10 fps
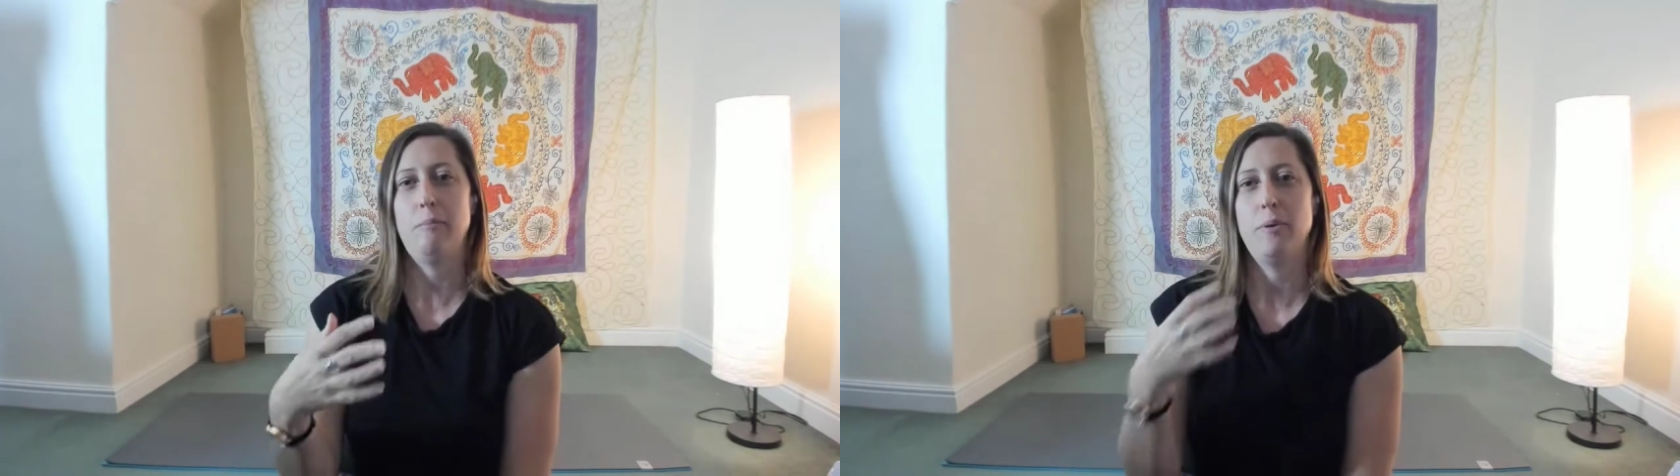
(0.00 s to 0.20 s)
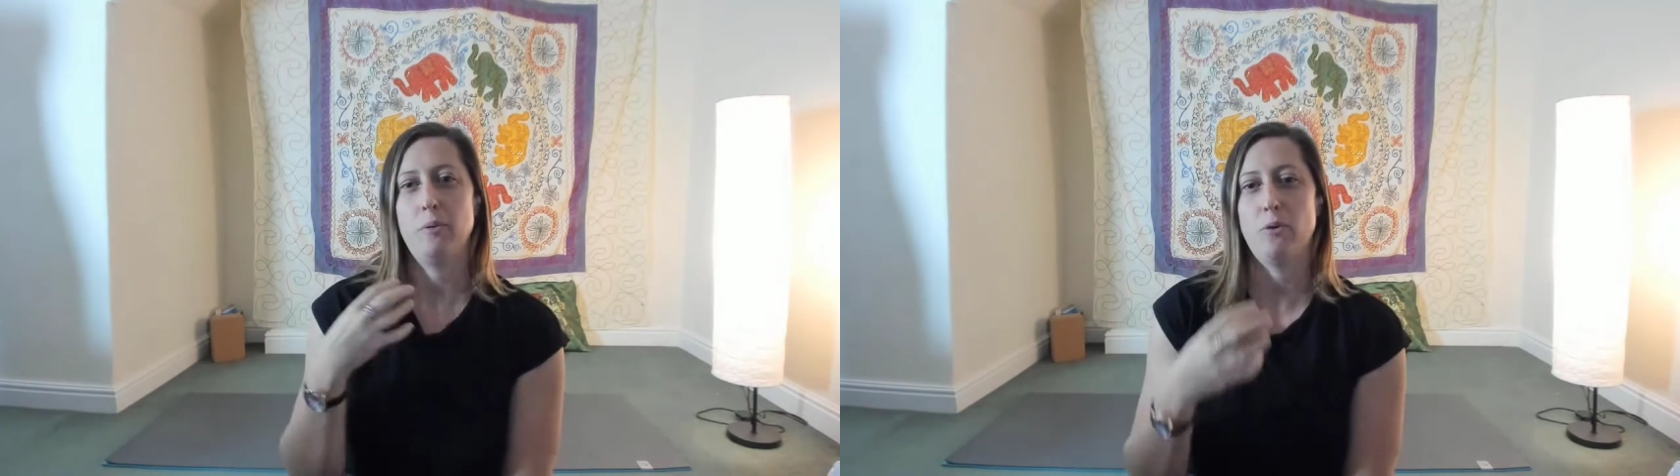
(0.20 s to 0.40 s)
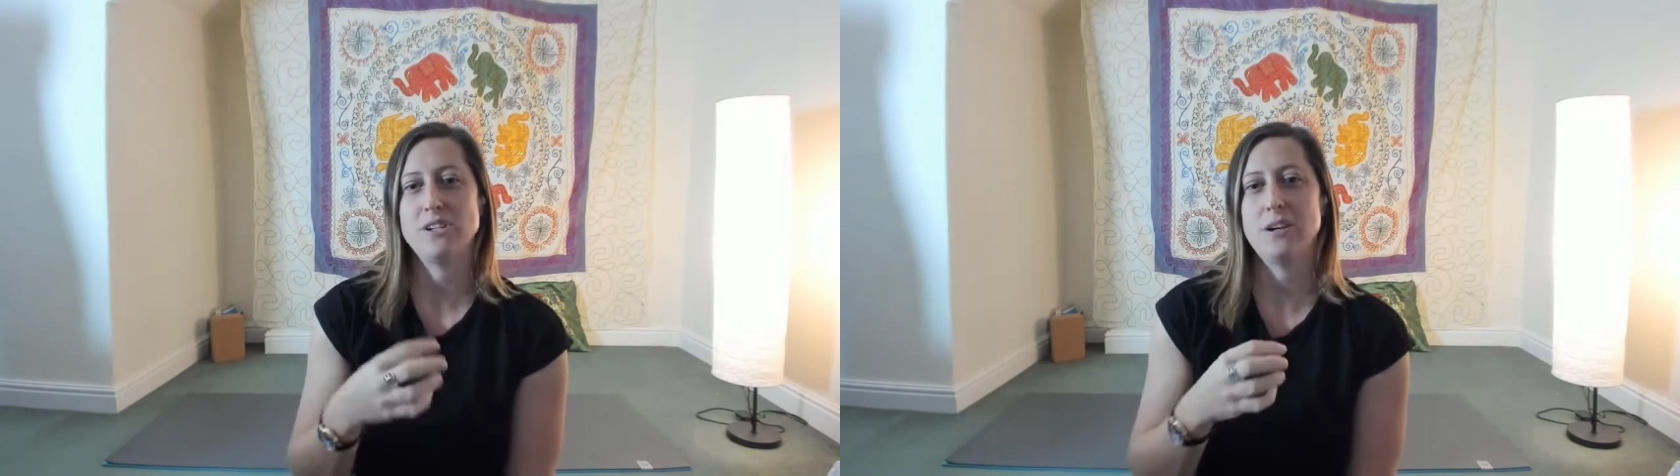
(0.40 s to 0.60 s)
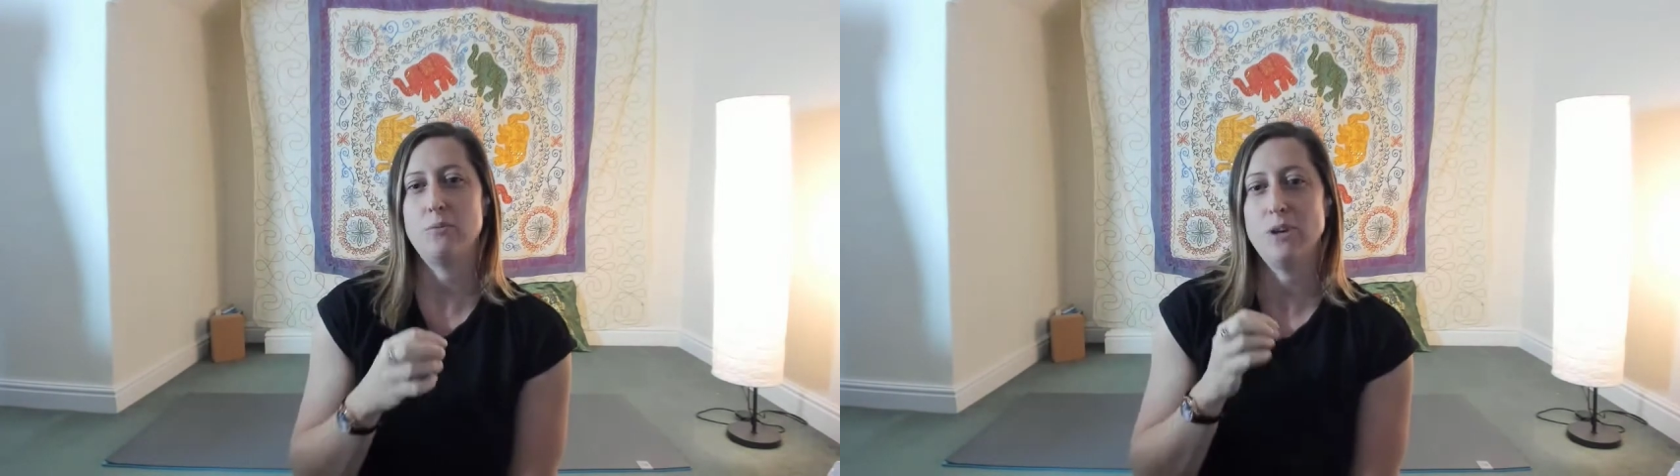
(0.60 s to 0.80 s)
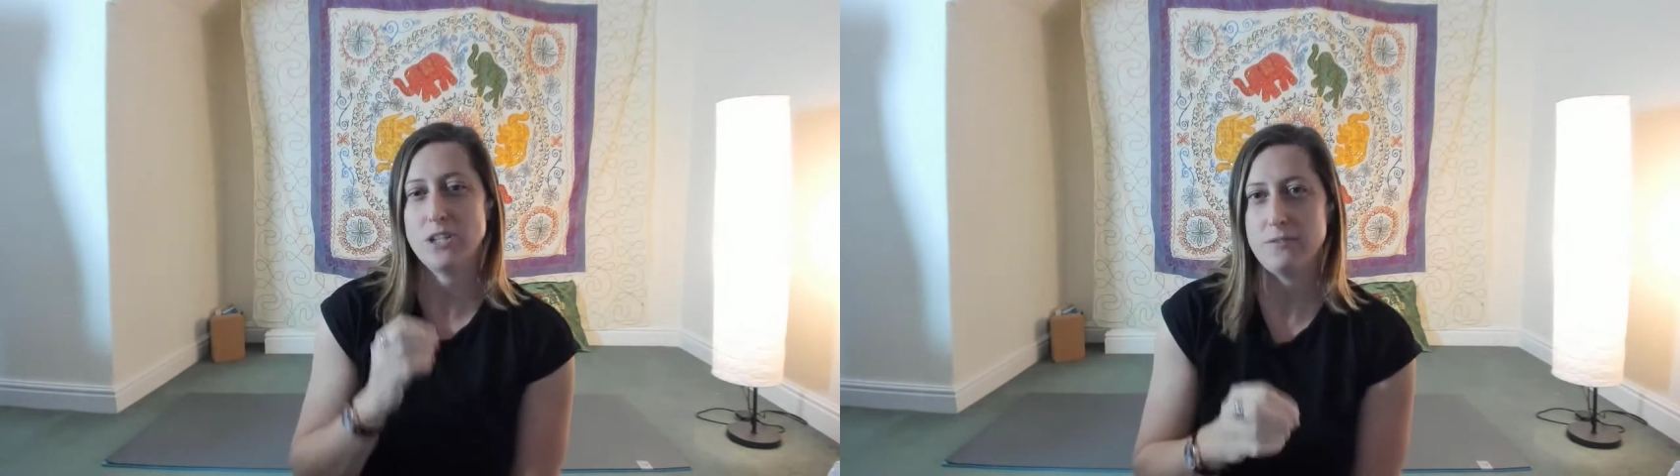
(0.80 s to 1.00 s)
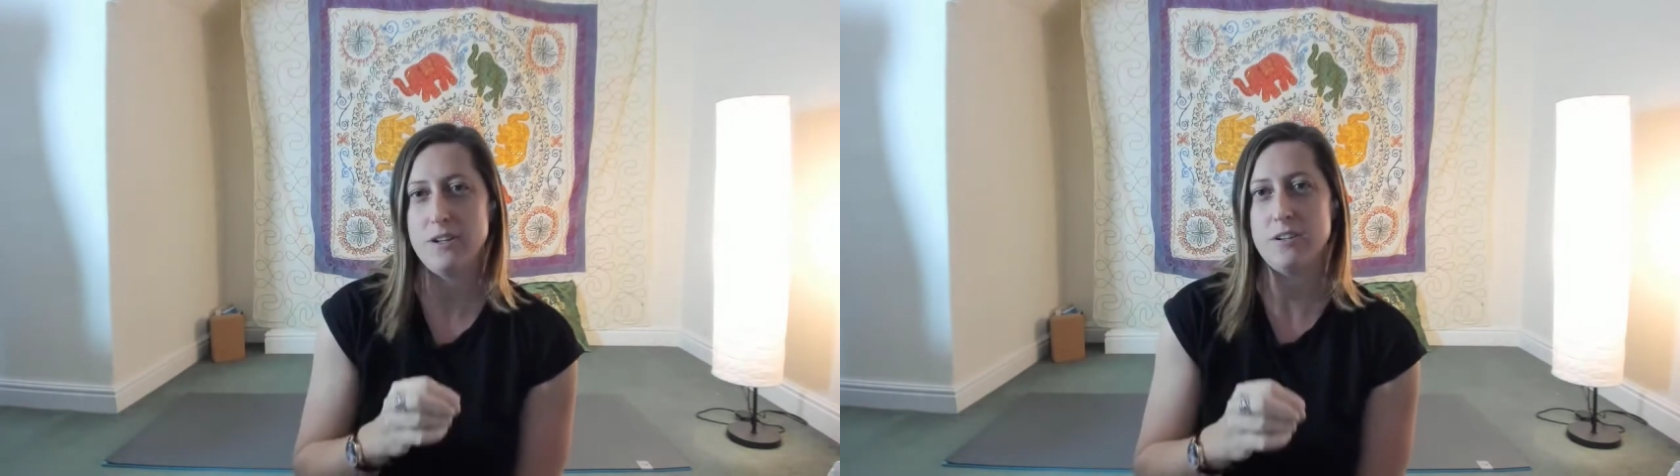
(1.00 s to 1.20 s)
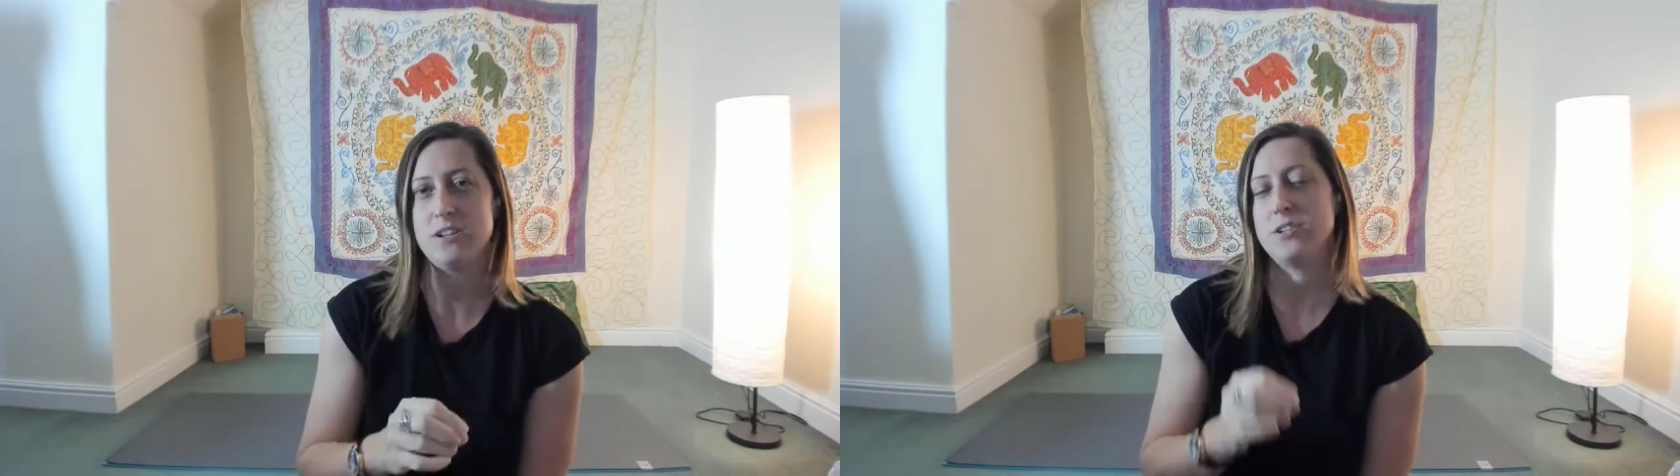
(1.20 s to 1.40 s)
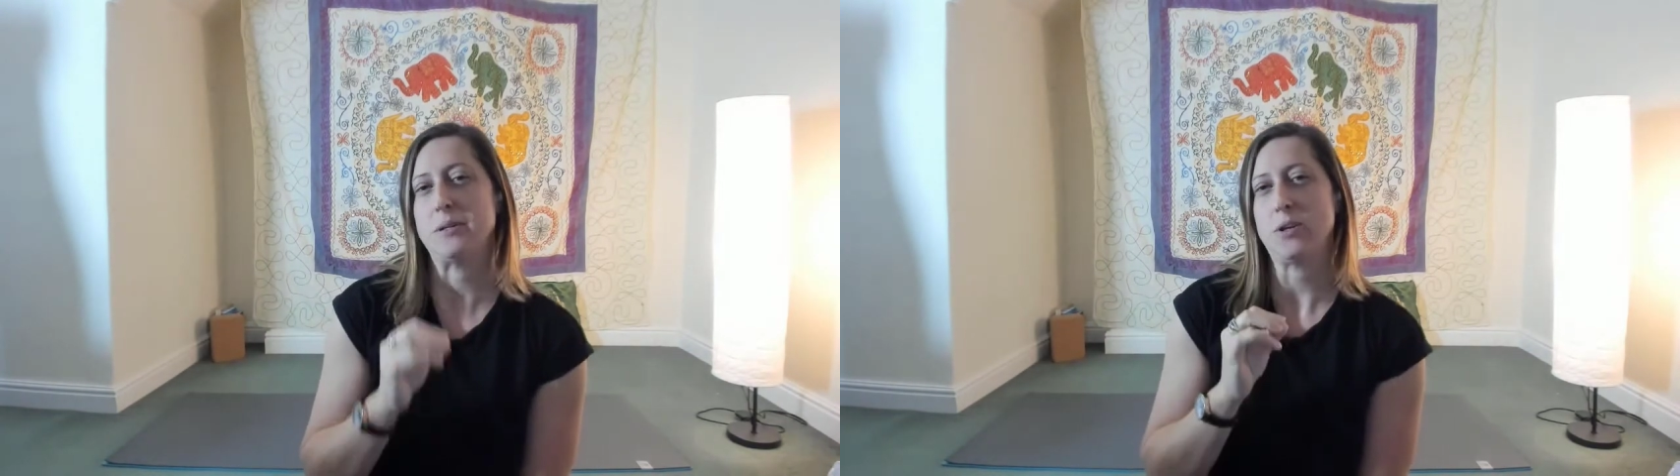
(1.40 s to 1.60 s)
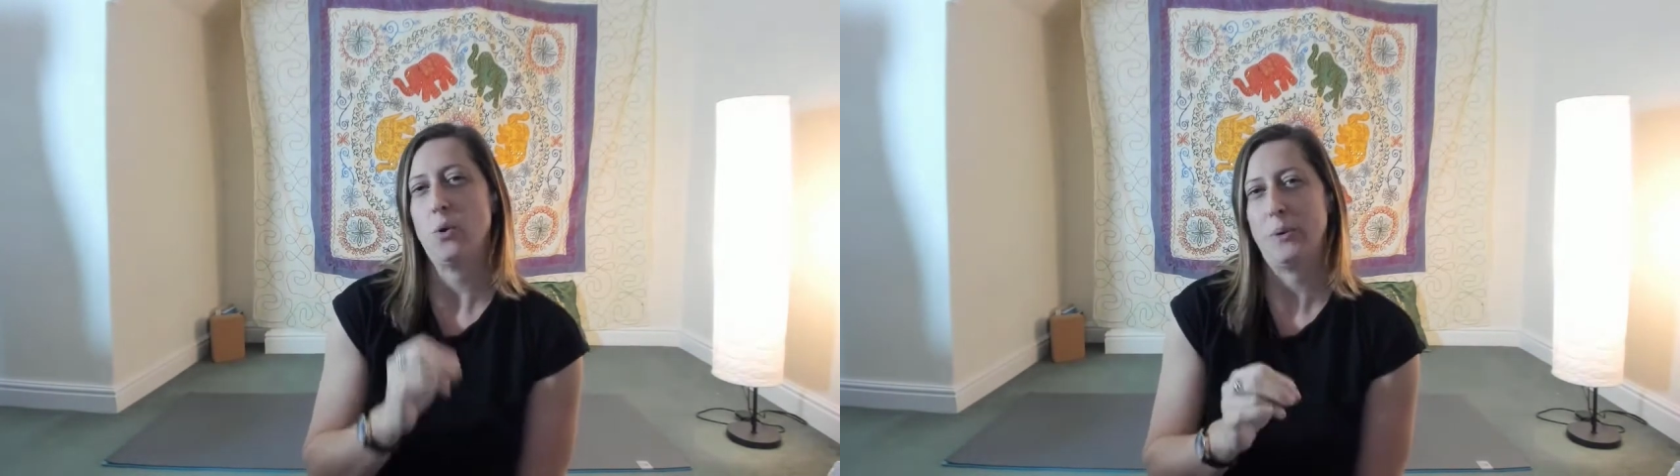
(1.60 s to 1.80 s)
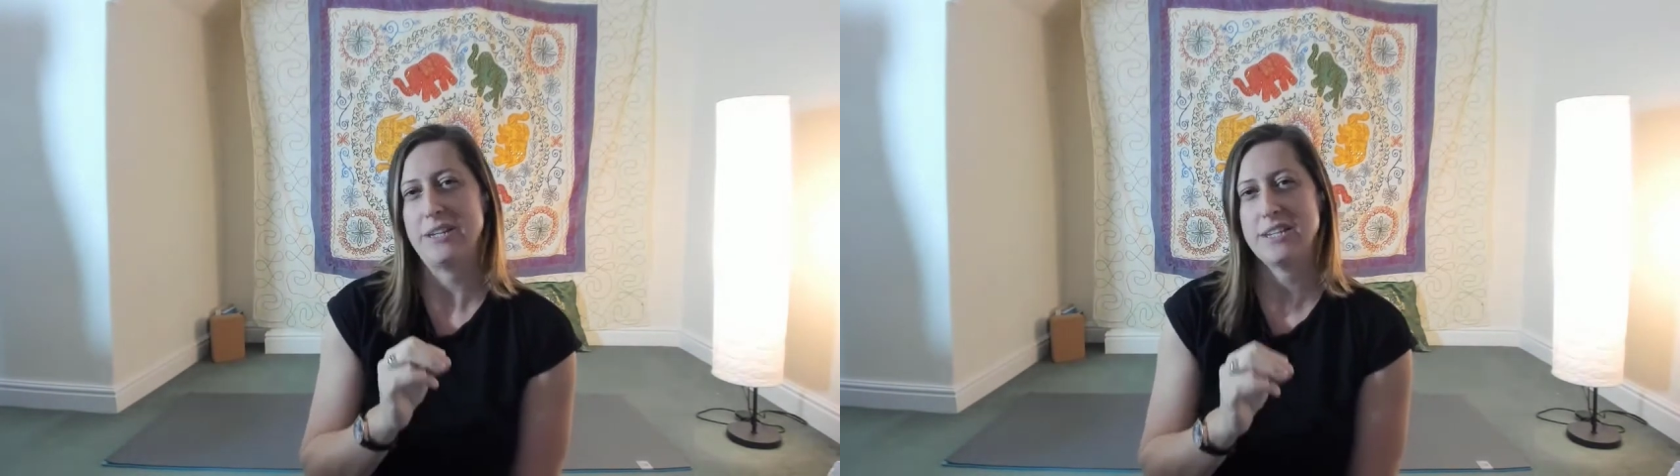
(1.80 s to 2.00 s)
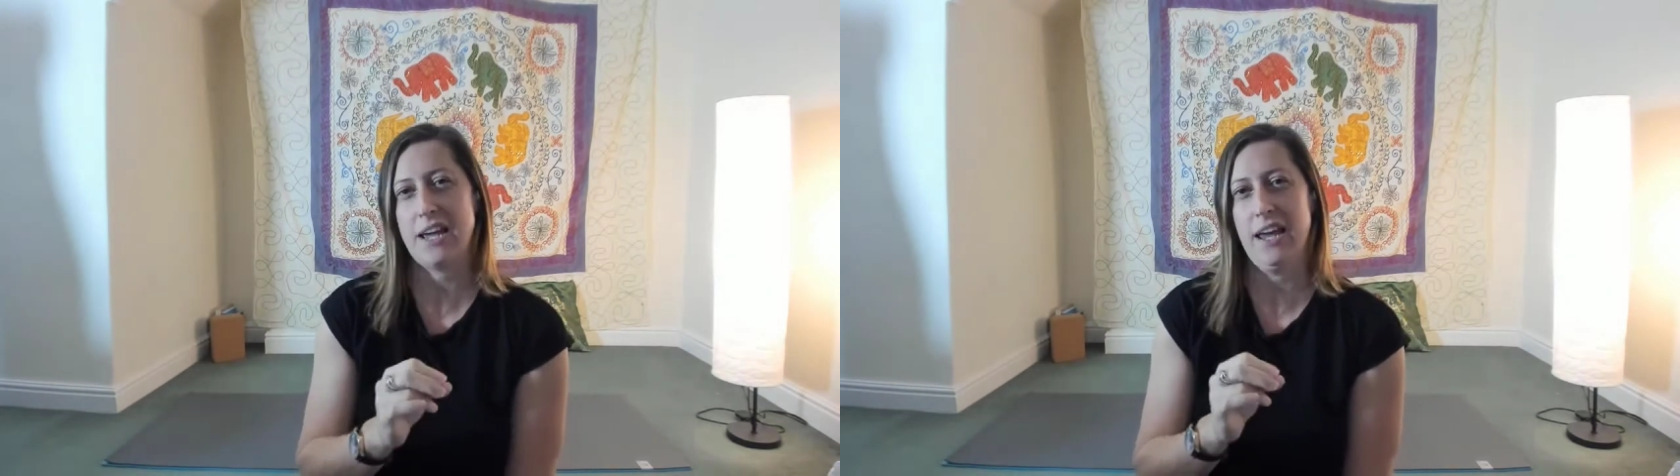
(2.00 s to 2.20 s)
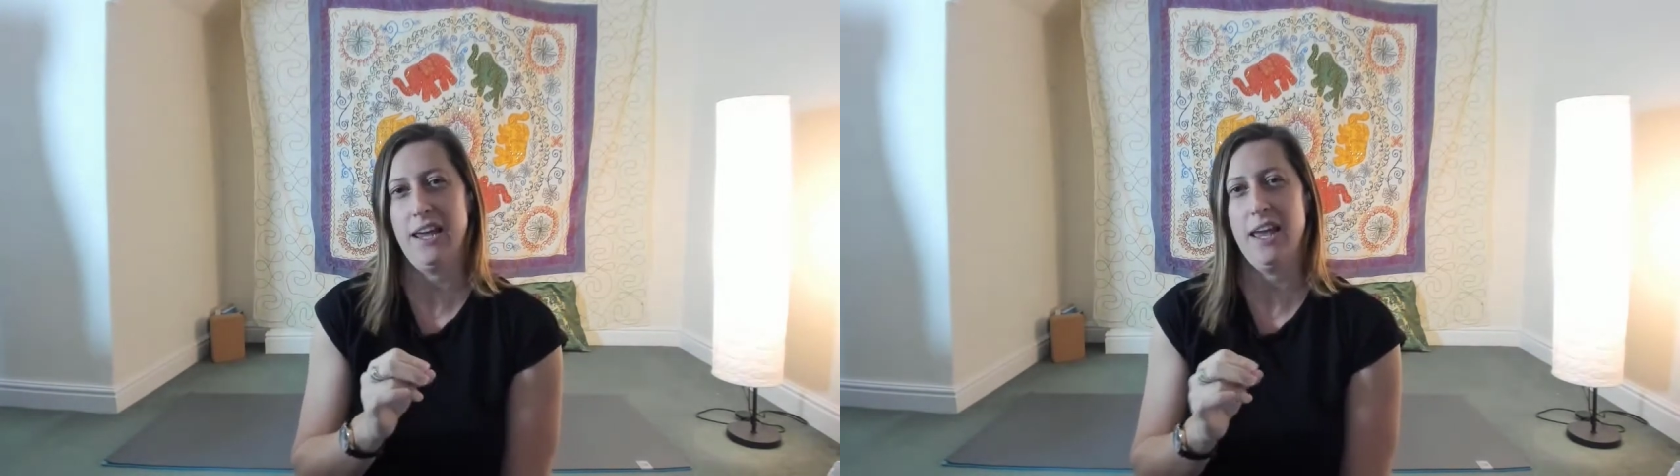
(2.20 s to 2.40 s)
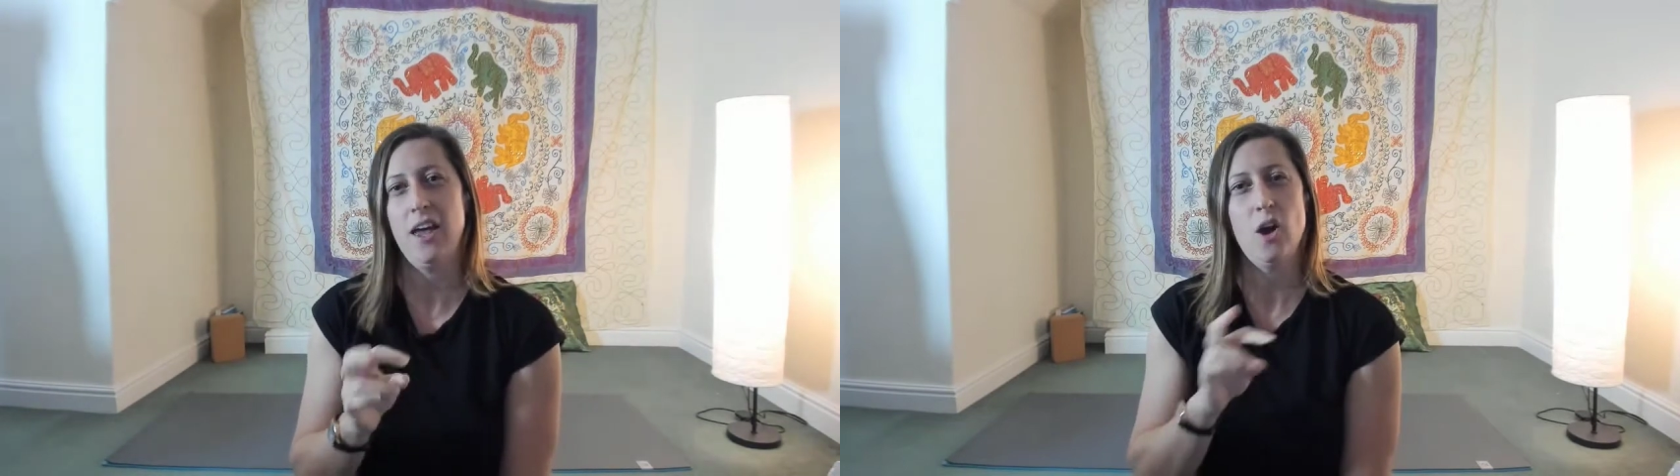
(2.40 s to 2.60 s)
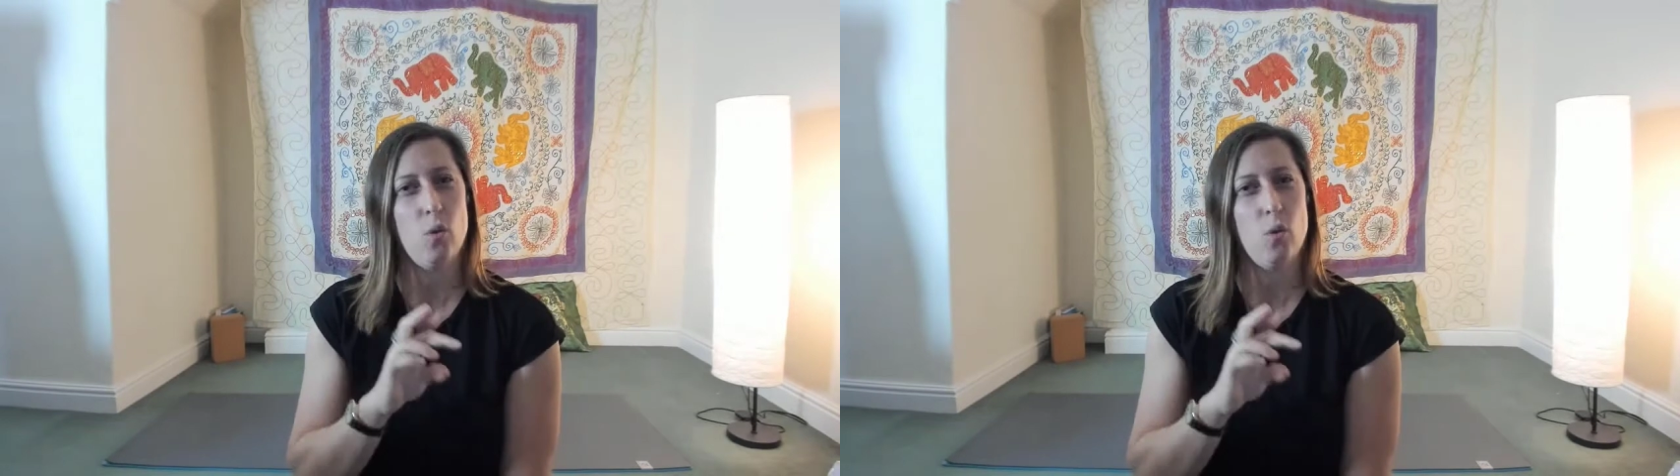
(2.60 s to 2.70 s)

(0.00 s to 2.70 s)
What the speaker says: But what I wish for you to do is always take